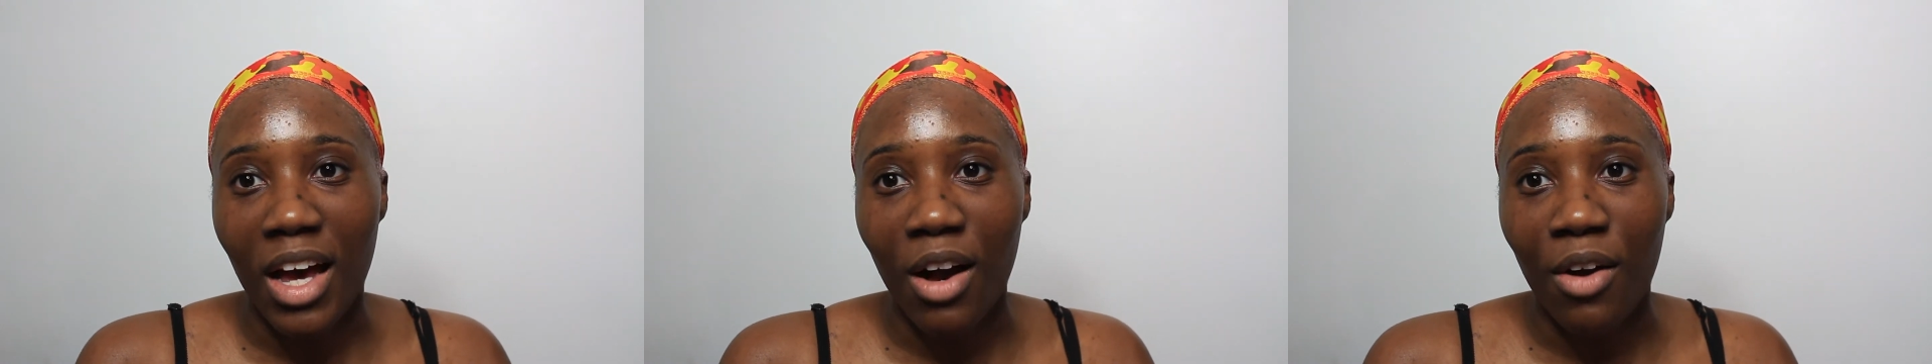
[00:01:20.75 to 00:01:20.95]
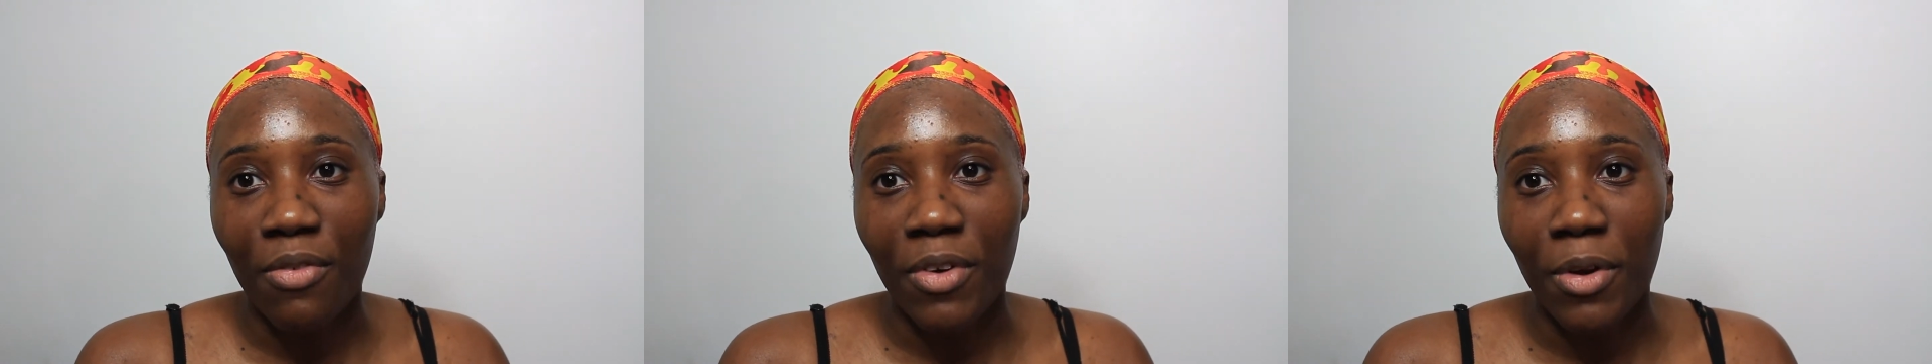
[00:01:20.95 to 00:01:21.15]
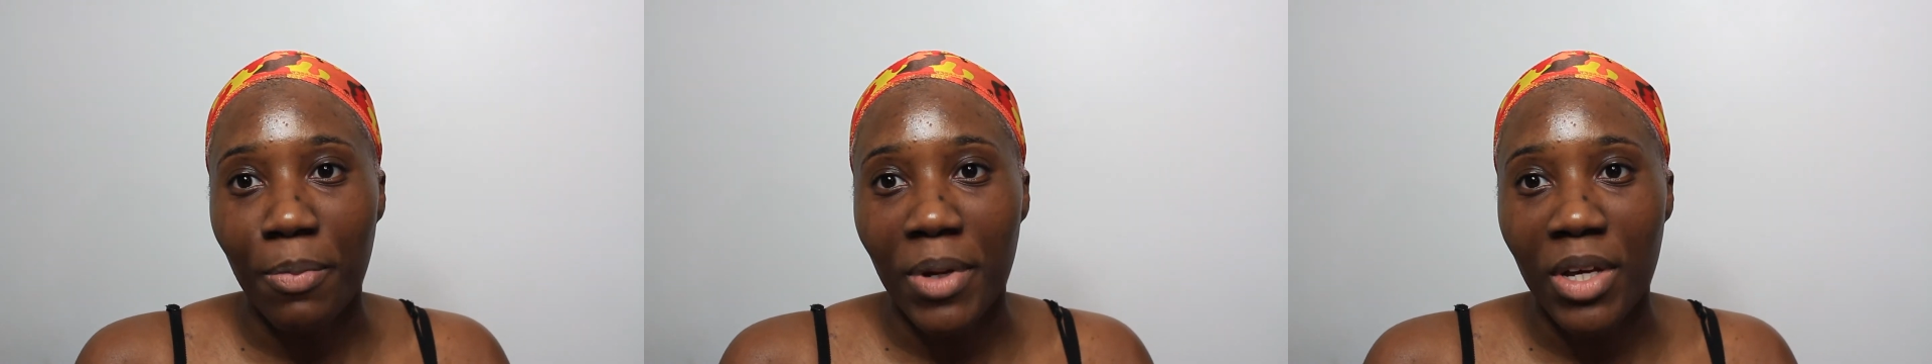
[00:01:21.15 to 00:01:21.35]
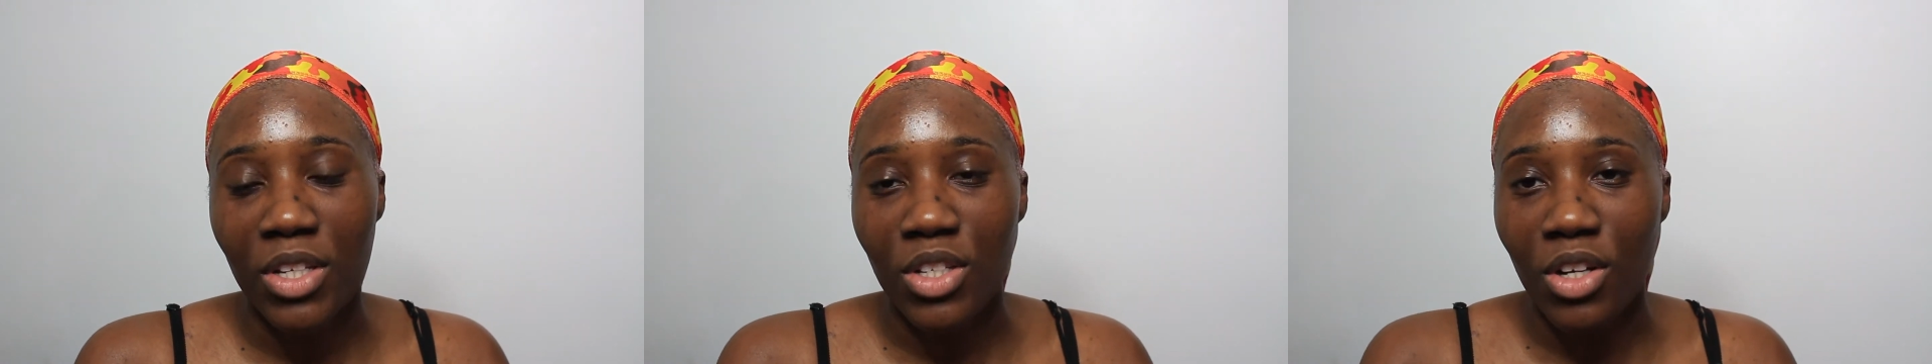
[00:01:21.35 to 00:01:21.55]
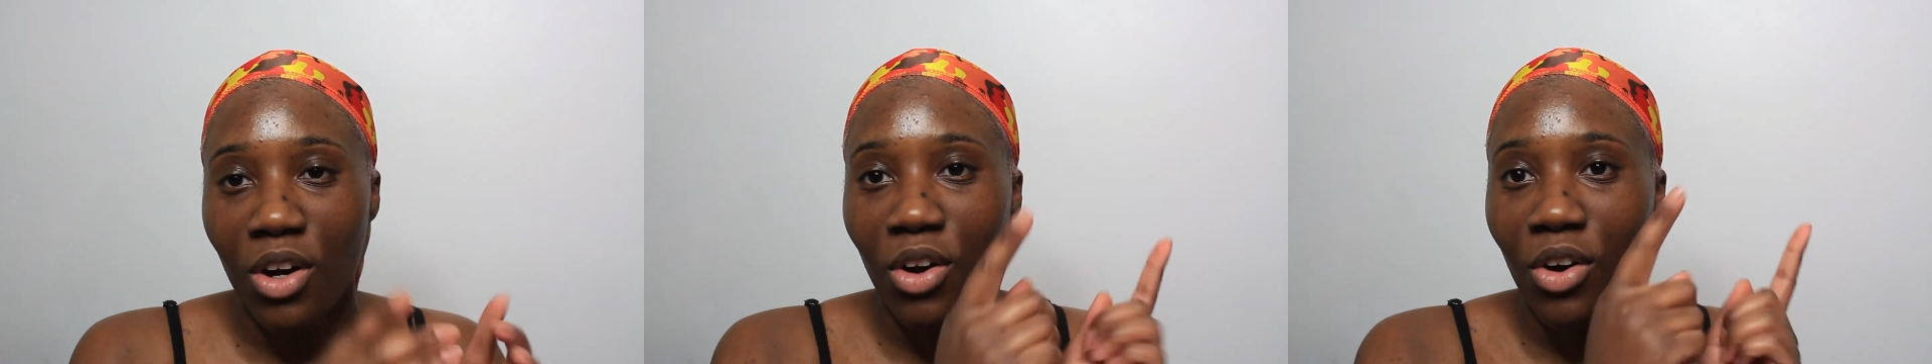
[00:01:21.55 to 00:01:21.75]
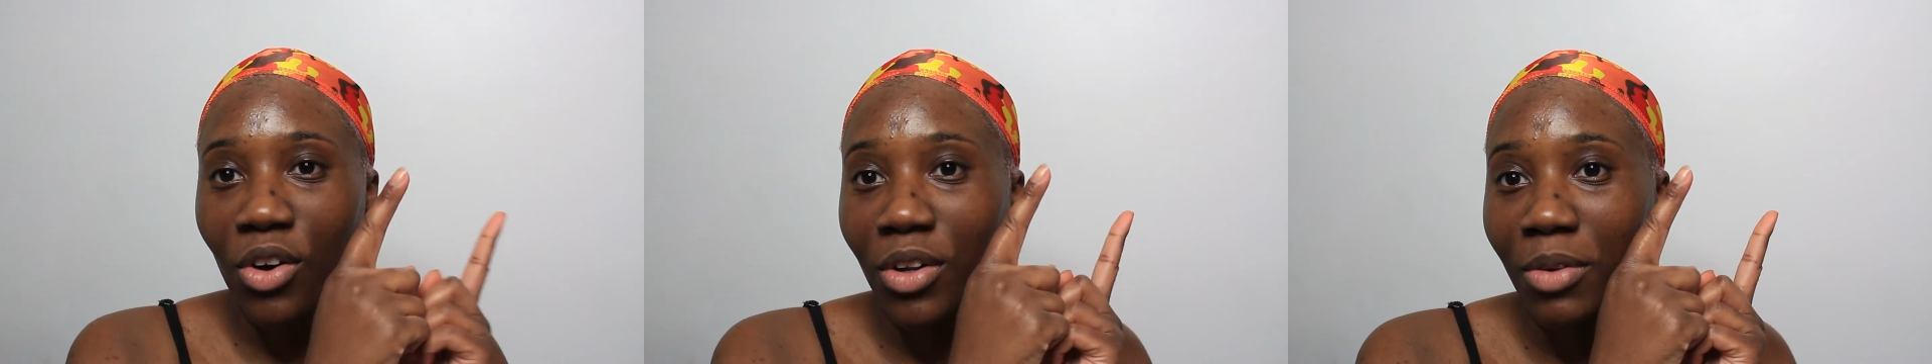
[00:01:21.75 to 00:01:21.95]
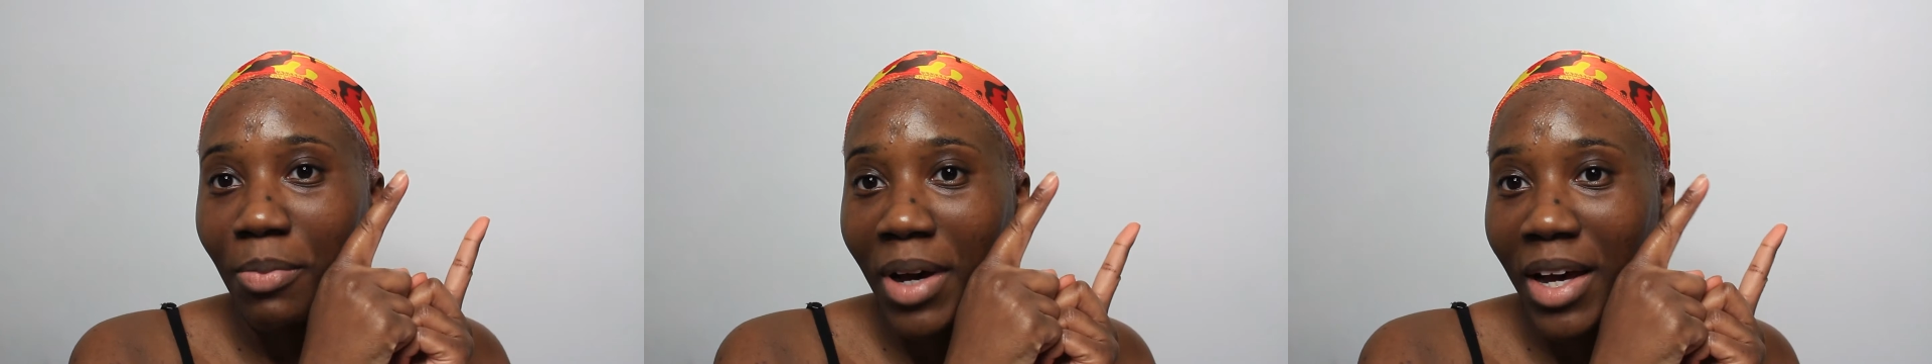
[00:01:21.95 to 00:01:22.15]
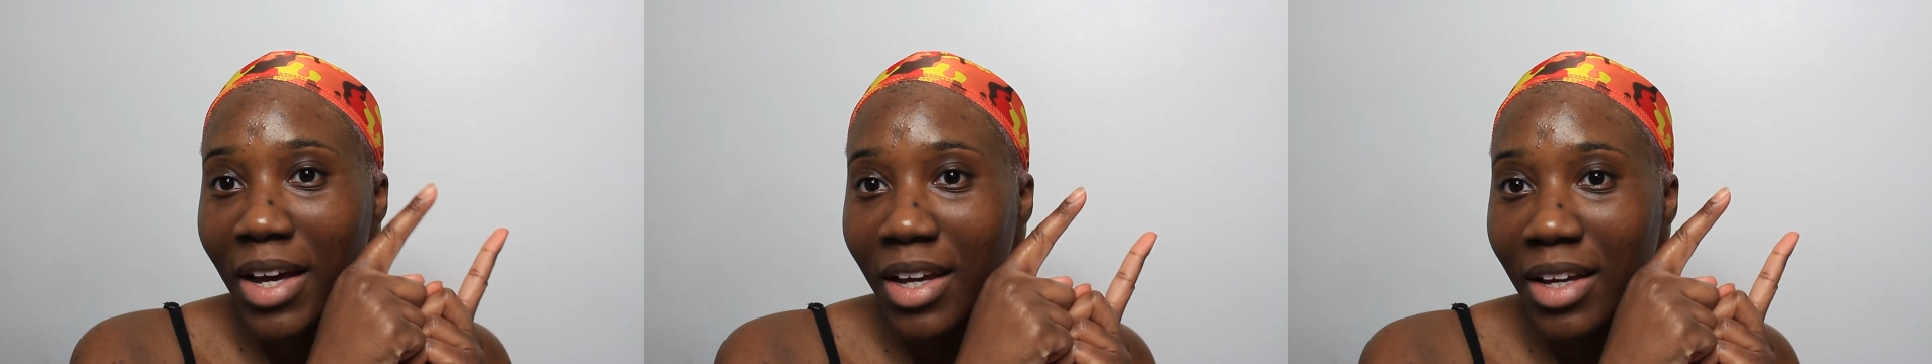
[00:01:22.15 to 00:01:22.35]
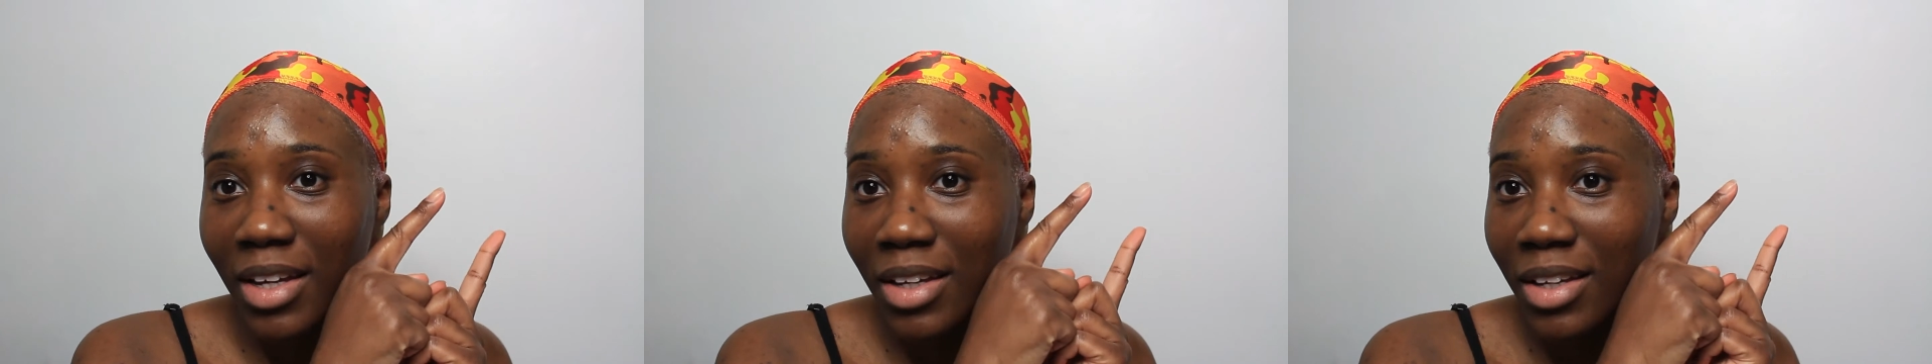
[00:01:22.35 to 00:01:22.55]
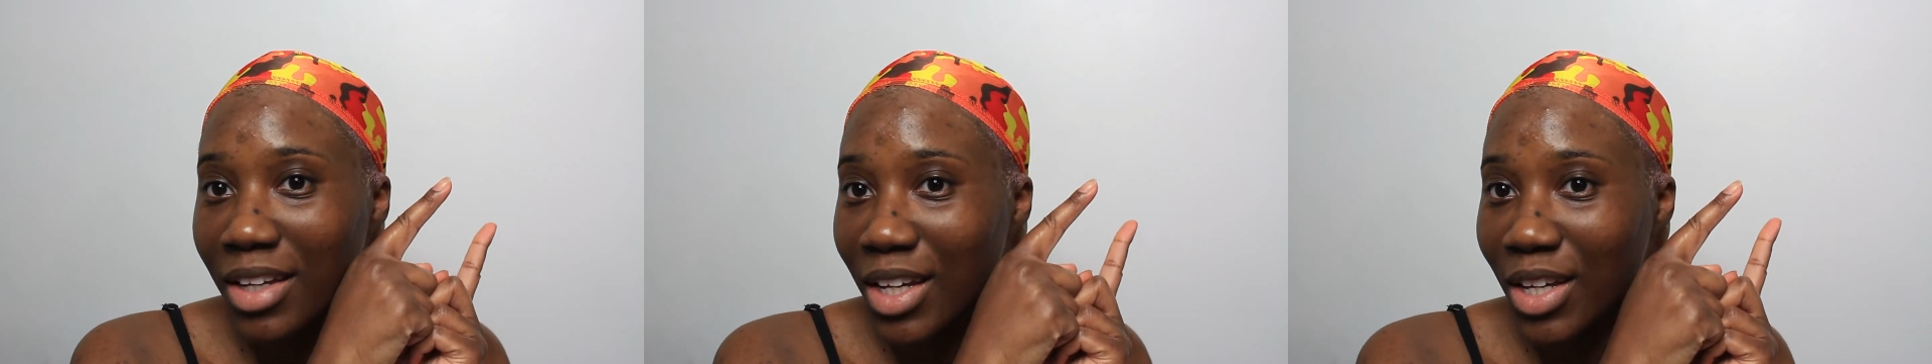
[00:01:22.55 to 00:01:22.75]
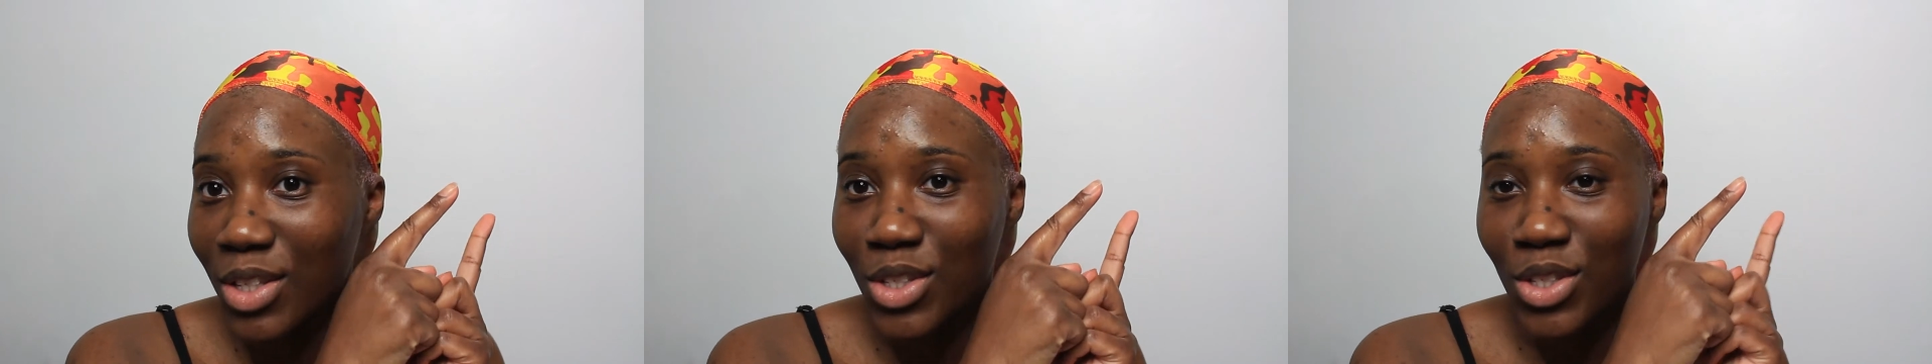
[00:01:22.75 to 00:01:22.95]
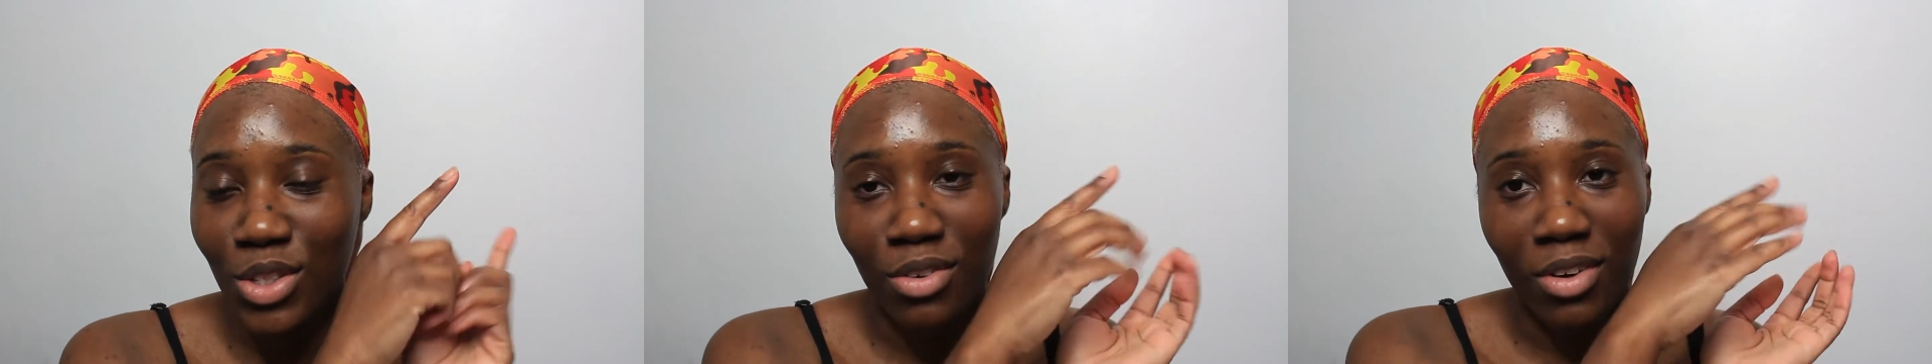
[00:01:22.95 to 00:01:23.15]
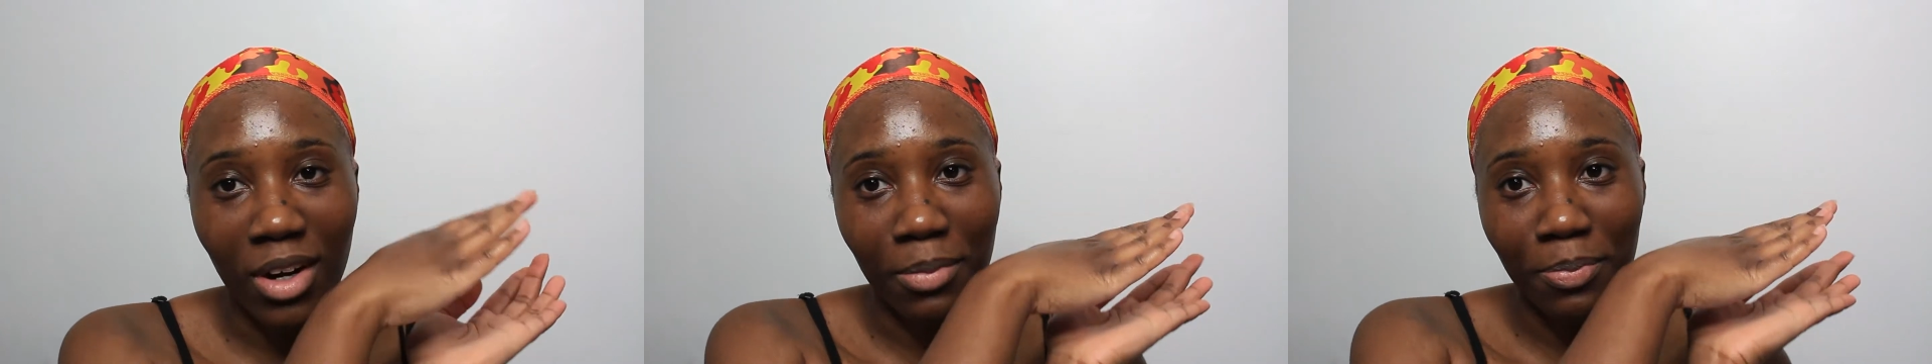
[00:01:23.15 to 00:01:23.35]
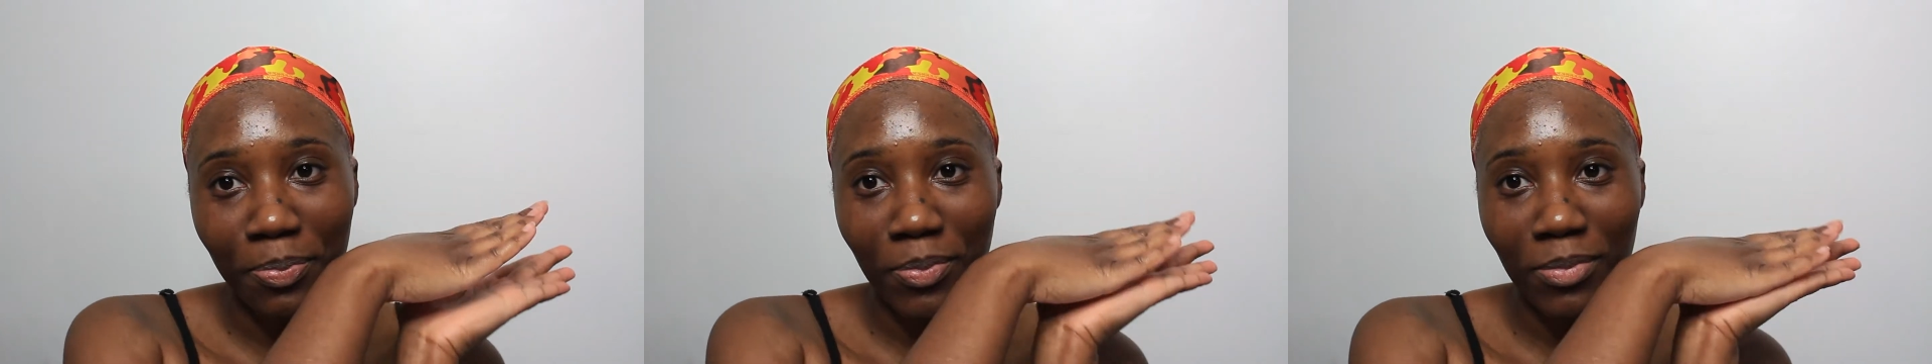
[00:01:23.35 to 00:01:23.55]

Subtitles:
outfit picture on my Instagram.